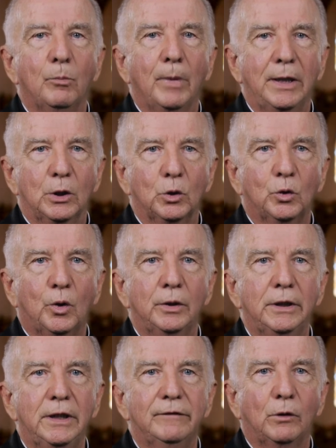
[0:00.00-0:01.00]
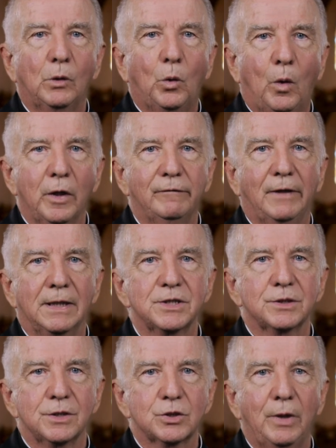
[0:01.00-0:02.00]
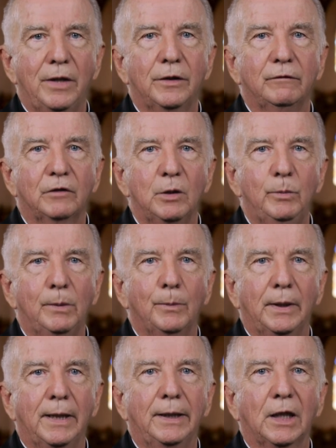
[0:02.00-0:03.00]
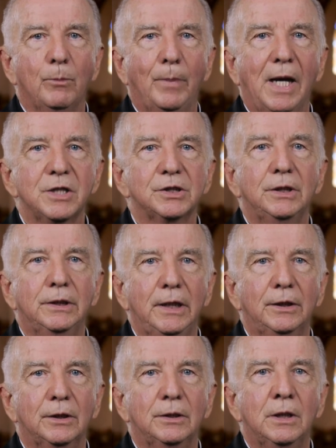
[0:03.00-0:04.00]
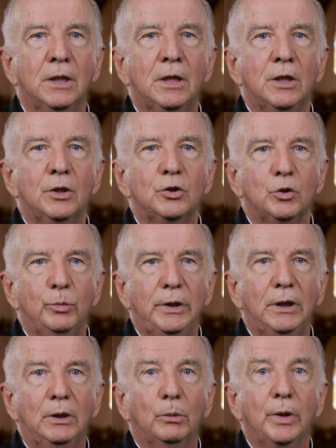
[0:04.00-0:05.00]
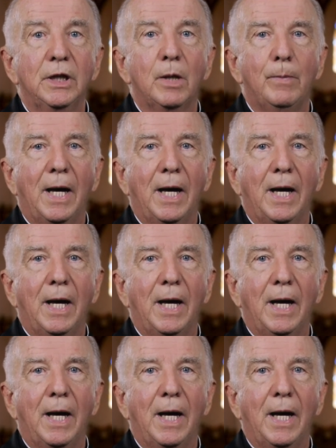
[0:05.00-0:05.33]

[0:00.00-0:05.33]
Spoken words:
May the Lord give all of us the strength of commitment and the compassion needed to bring